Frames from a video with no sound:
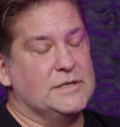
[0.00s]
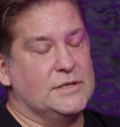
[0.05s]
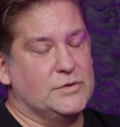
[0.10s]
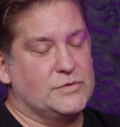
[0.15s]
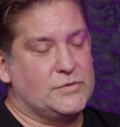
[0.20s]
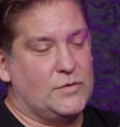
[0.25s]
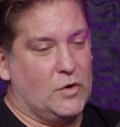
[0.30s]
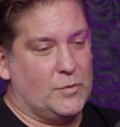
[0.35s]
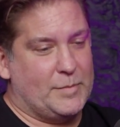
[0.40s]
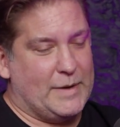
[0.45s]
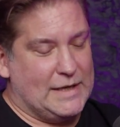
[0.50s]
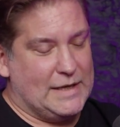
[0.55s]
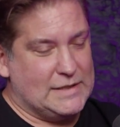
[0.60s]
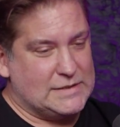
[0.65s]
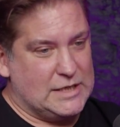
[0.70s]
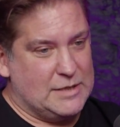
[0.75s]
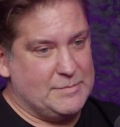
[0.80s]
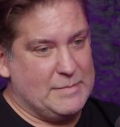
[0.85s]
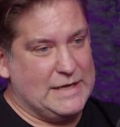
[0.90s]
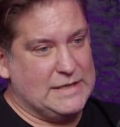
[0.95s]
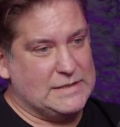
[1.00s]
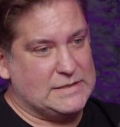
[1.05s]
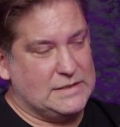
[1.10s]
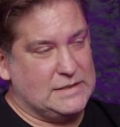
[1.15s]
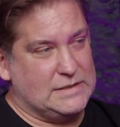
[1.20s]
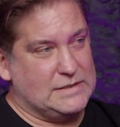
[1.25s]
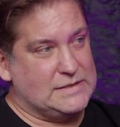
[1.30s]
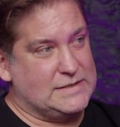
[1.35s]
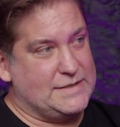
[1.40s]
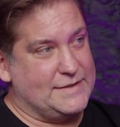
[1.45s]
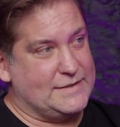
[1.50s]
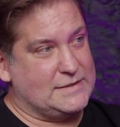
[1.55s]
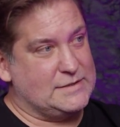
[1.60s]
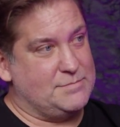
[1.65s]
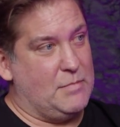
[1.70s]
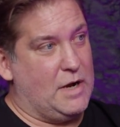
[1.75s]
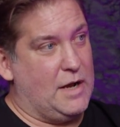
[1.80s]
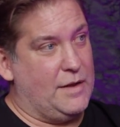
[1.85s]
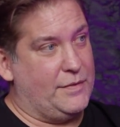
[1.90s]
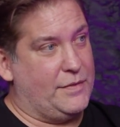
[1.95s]
News Corp has an amazing six
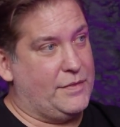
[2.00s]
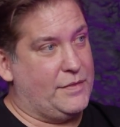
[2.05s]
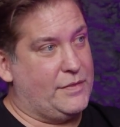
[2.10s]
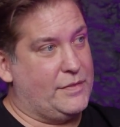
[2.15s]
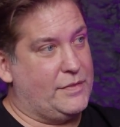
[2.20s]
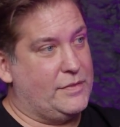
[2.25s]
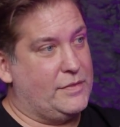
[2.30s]
month.